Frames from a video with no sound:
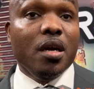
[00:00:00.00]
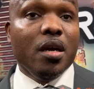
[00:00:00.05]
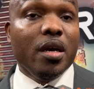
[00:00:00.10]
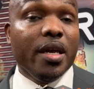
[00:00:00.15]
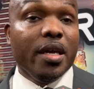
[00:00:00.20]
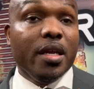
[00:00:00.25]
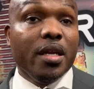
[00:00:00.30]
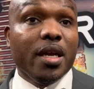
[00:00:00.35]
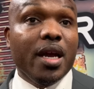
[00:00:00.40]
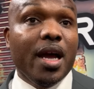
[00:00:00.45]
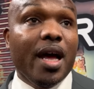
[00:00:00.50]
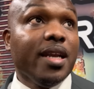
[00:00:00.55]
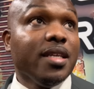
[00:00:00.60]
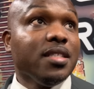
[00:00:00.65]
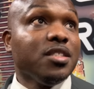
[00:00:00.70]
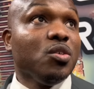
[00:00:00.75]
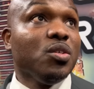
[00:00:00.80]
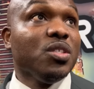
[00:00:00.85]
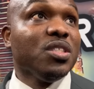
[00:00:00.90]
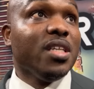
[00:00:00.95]
and a guy
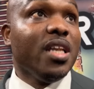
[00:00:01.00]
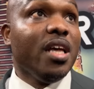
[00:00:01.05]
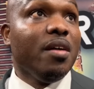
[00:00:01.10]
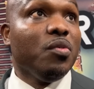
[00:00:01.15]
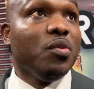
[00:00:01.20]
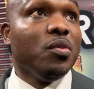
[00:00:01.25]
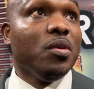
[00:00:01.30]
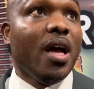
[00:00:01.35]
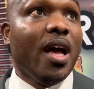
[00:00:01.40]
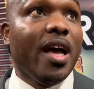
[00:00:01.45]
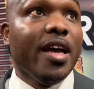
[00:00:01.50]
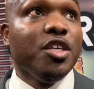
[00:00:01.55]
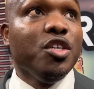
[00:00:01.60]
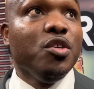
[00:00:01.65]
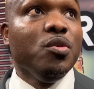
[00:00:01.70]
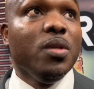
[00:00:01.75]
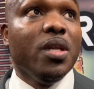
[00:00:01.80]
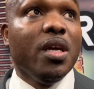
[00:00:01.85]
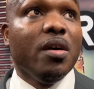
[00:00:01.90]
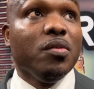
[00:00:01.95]
that's on his level,
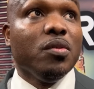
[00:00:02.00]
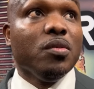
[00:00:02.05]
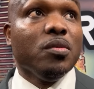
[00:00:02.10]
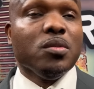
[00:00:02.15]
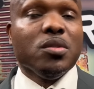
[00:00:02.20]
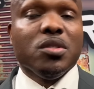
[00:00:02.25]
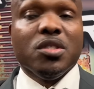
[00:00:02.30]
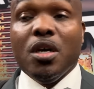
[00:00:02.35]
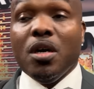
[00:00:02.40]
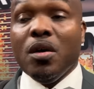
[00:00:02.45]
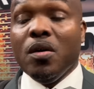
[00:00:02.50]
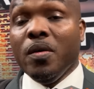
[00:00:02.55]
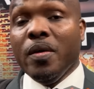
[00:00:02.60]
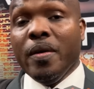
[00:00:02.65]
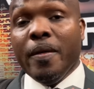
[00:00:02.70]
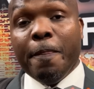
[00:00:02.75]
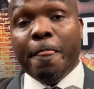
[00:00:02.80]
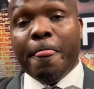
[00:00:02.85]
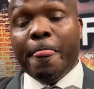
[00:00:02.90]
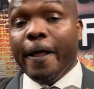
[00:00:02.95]
IQ level. So,
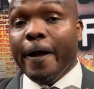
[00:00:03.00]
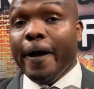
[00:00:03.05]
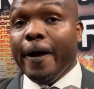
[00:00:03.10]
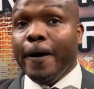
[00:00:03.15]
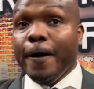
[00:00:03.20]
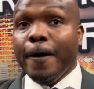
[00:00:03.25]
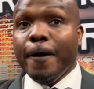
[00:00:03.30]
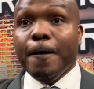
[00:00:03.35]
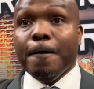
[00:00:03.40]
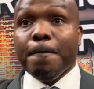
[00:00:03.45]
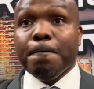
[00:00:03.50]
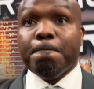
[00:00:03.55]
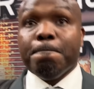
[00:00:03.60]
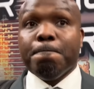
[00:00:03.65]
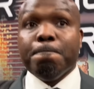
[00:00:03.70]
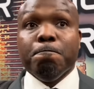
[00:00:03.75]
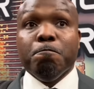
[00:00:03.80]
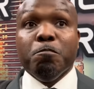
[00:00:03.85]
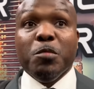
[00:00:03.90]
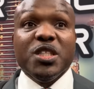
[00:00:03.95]

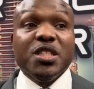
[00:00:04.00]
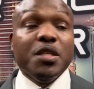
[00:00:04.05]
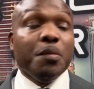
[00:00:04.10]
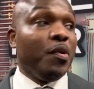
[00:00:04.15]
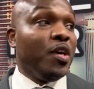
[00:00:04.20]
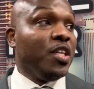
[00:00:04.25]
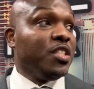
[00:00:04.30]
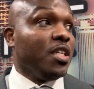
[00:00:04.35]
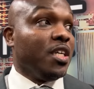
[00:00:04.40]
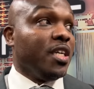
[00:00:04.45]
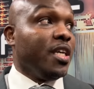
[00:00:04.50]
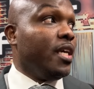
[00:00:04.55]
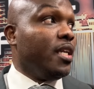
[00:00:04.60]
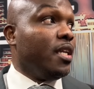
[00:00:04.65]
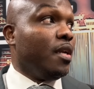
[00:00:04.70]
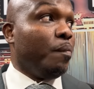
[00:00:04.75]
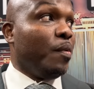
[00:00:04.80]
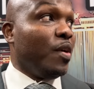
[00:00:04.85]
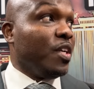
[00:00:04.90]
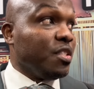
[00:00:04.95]
but the
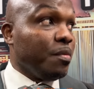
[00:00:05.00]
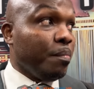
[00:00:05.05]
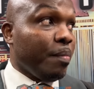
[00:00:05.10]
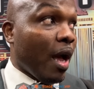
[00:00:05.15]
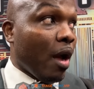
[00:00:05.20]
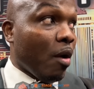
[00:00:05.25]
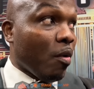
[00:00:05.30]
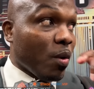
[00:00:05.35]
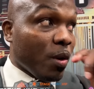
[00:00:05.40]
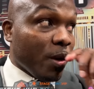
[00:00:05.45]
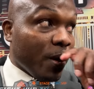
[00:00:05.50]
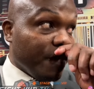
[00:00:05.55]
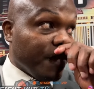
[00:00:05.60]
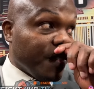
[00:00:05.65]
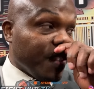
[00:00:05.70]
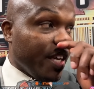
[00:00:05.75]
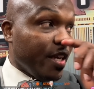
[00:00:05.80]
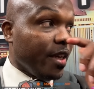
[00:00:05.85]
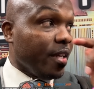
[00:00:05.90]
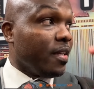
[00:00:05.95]
punching power of
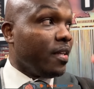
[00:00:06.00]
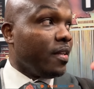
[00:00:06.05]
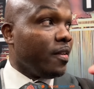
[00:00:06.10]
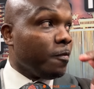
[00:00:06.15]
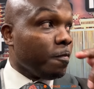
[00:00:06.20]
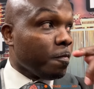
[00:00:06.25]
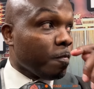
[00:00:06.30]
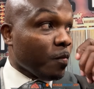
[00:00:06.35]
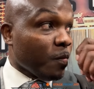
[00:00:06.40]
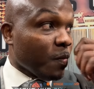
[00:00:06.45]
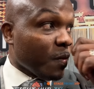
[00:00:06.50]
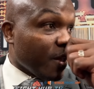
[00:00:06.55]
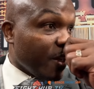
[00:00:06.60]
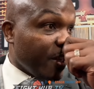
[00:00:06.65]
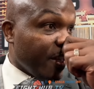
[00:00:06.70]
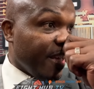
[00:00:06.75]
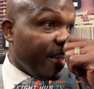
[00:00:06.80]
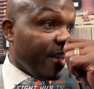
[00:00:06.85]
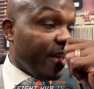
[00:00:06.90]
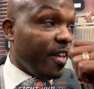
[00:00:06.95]
Tank.
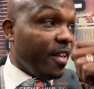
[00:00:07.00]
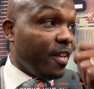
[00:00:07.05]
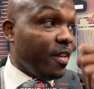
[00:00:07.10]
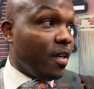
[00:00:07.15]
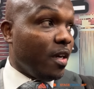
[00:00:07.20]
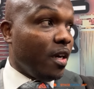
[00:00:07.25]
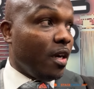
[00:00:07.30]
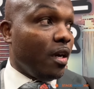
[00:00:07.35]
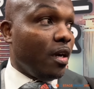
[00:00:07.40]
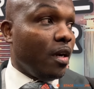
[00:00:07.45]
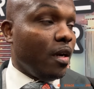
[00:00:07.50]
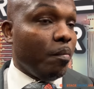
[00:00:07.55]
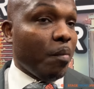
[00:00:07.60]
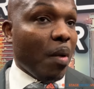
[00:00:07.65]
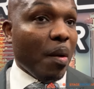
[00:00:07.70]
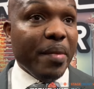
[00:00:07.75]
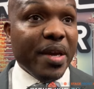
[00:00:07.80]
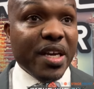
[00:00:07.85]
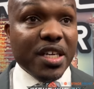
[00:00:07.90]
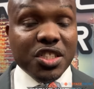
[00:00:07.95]
And
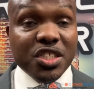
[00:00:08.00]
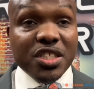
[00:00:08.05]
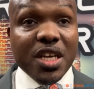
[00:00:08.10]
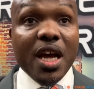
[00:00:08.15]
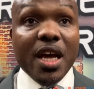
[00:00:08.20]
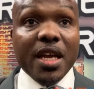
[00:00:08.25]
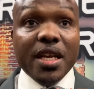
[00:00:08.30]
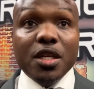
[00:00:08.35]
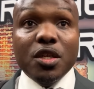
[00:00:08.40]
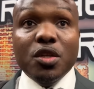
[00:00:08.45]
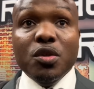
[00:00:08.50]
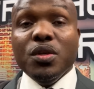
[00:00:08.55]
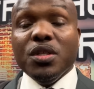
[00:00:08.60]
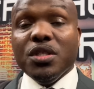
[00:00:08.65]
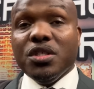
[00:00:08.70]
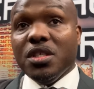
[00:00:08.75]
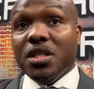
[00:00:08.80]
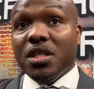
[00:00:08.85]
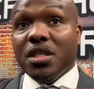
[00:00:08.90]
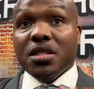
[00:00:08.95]
my man Sean
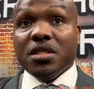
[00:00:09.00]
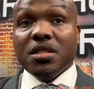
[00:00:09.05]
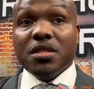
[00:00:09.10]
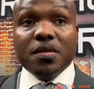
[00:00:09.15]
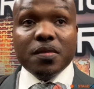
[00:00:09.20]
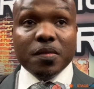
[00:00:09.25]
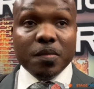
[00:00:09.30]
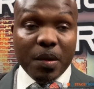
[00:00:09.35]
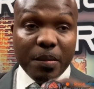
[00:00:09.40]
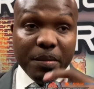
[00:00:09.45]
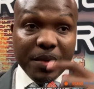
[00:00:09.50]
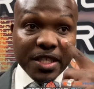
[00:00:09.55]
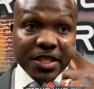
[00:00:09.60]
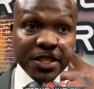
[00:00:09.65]
alluded to this. My man